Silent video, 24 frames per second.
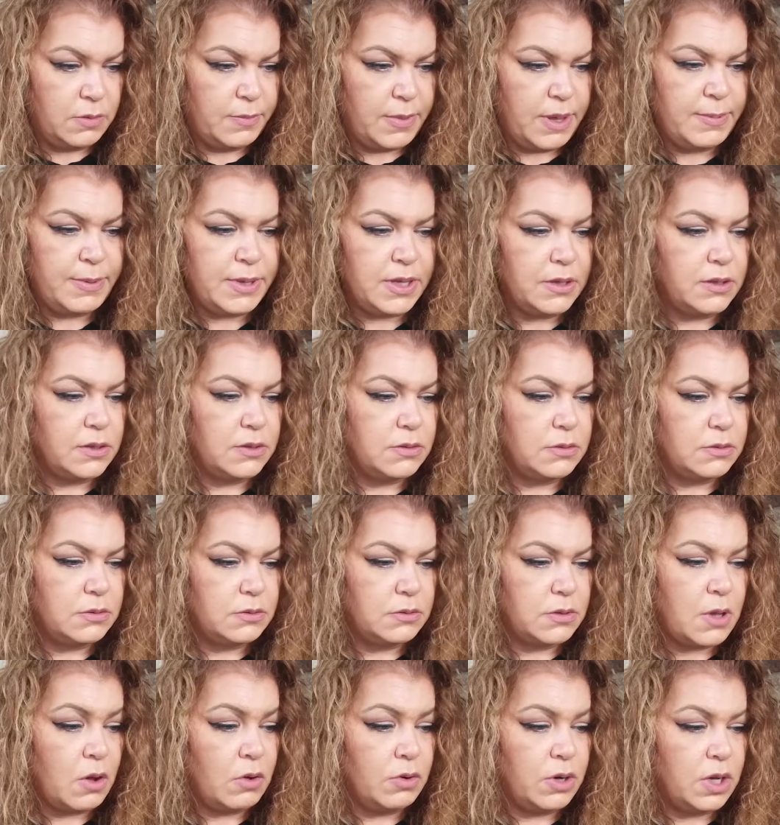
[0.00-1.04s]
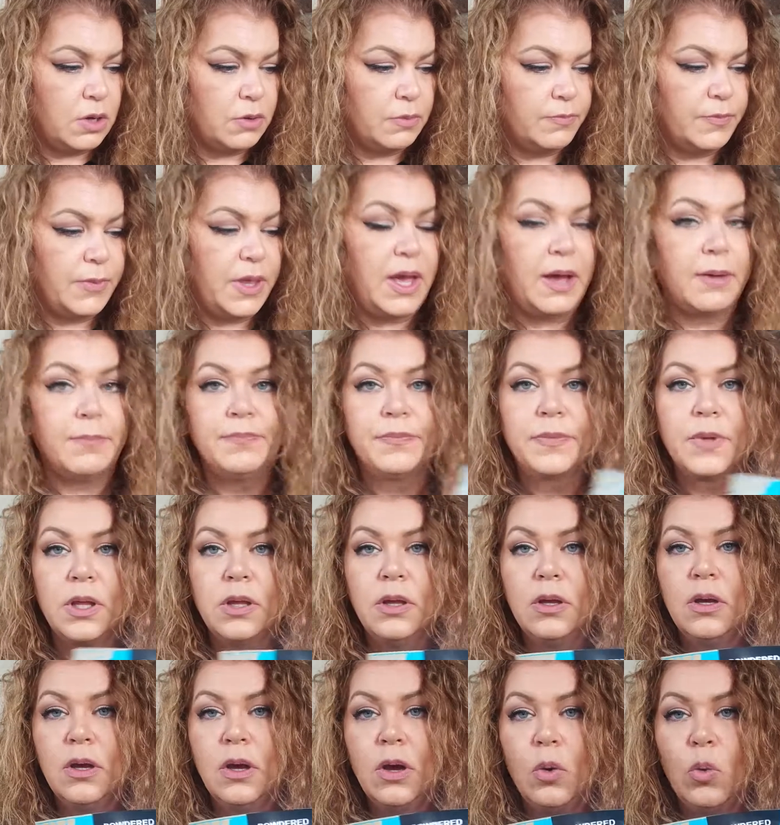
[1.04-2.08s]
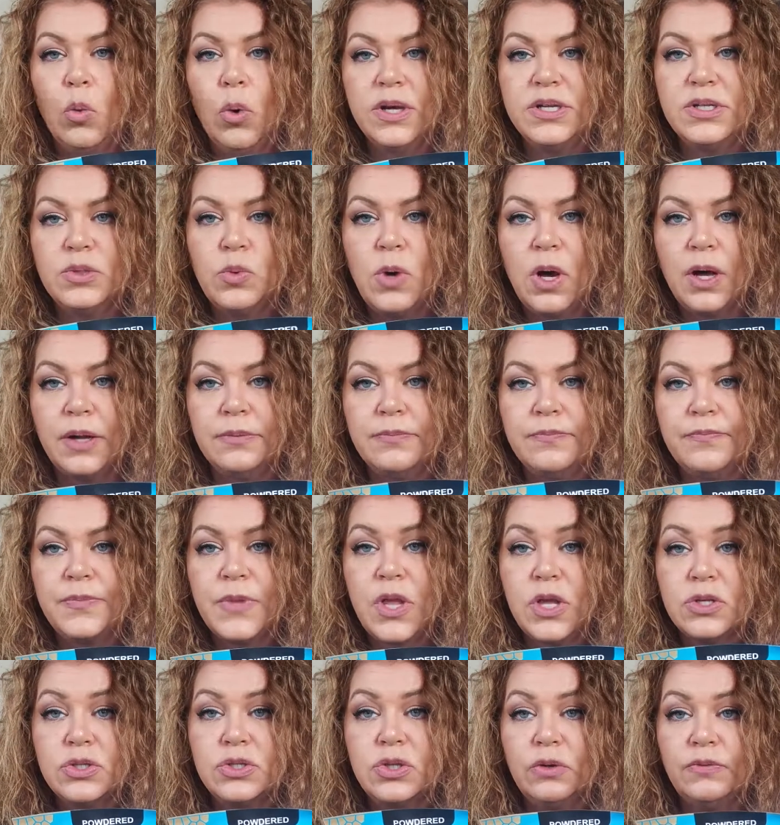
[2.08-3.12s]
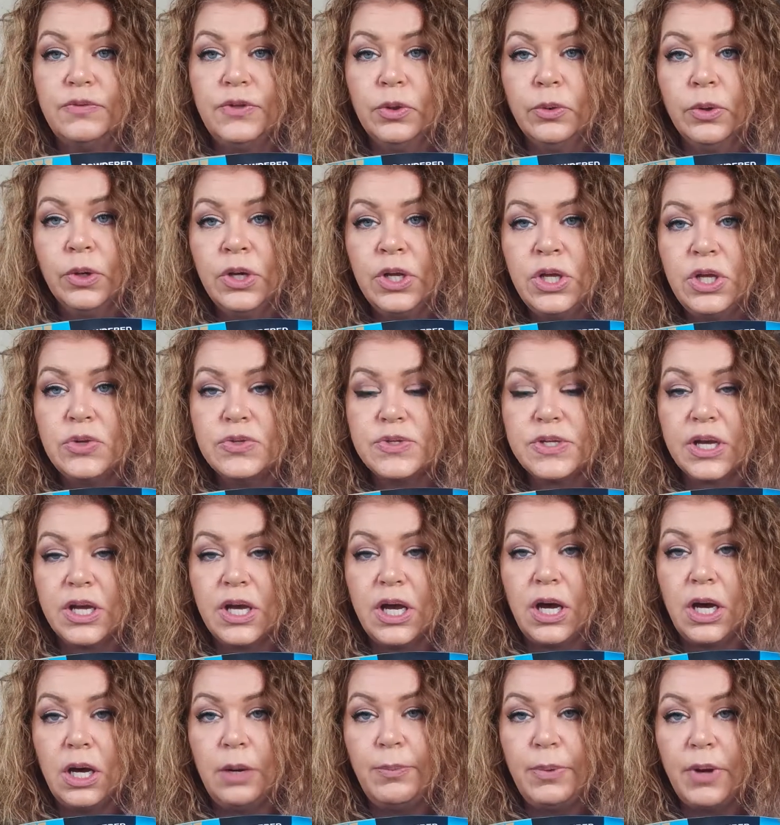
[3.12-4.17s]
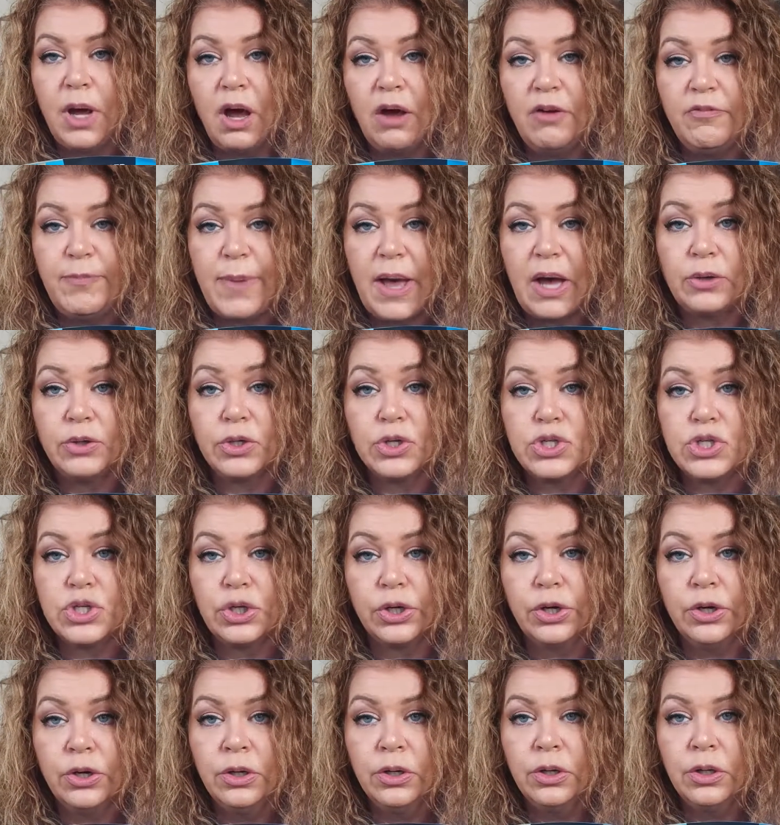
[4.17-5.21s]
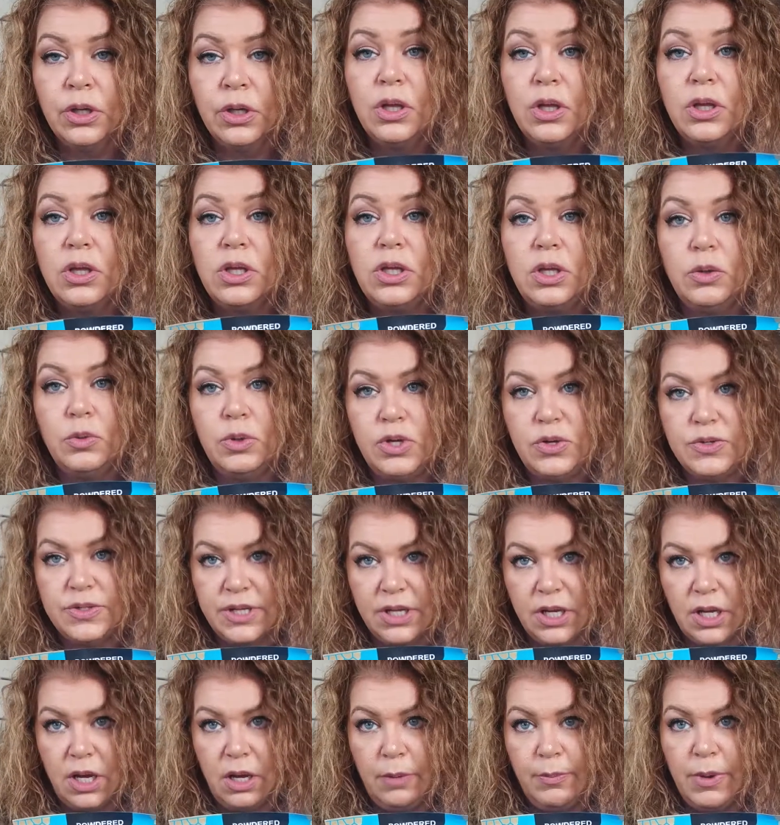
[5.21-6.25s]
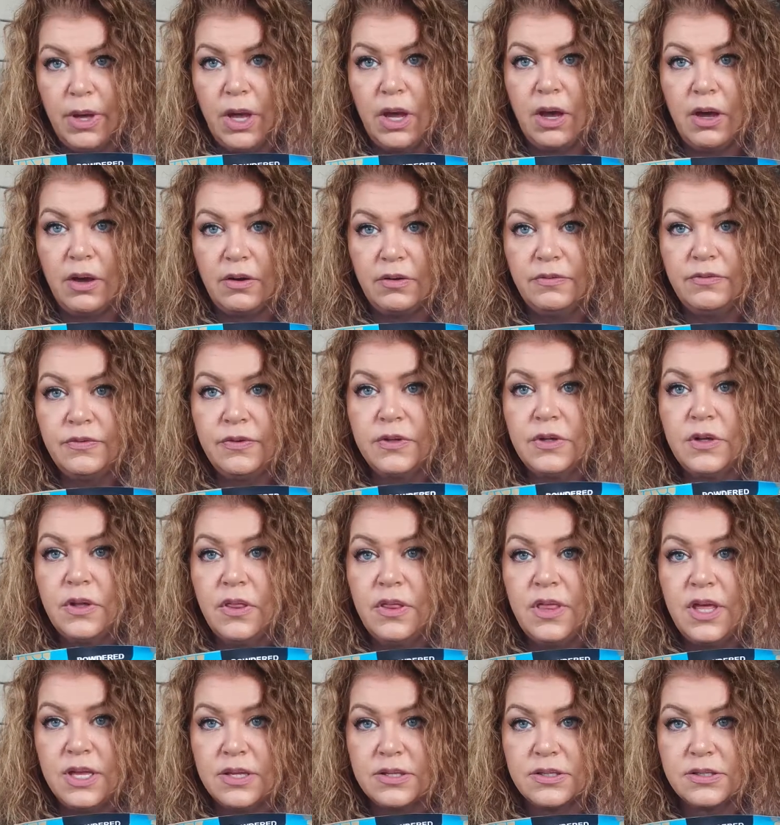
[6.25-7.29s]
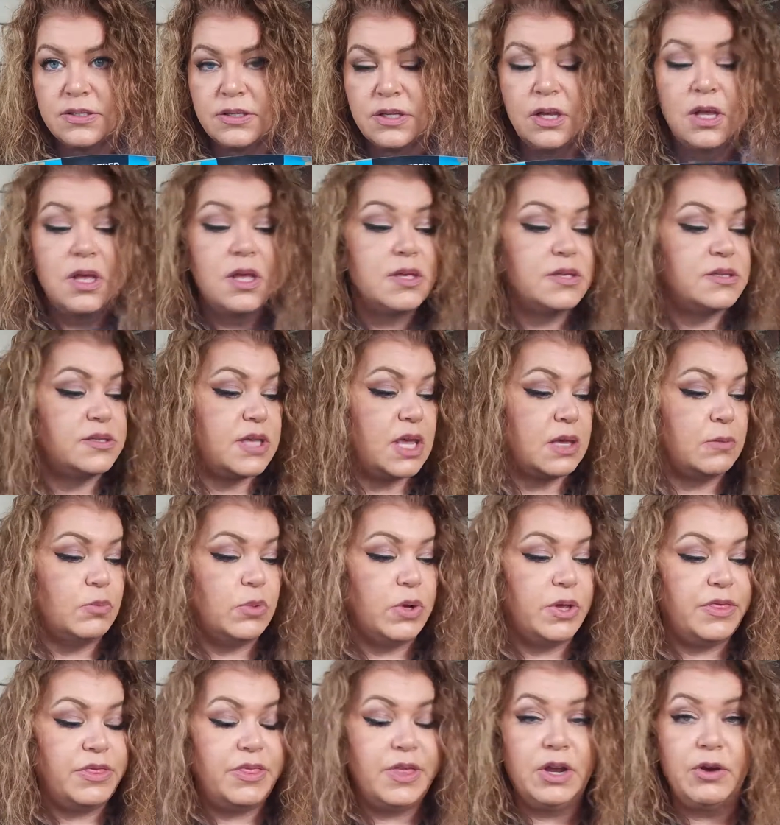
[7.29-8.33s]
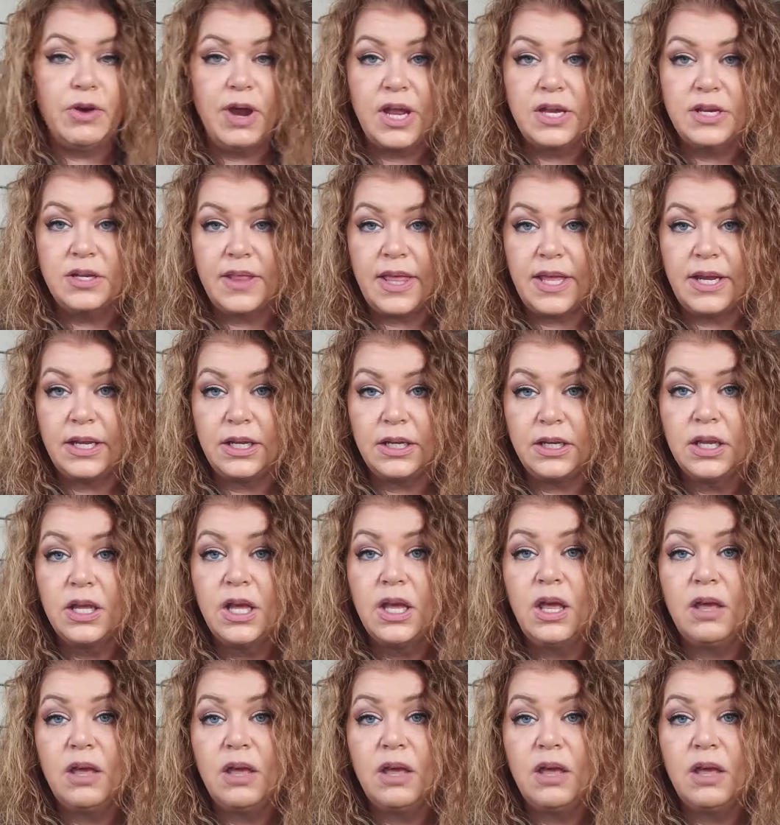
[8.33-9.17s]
maybe, oh no, yeah, 1-to-1. So if you're going to use a cup of powdered sugar, you would use a cup of this. Same with the granulated.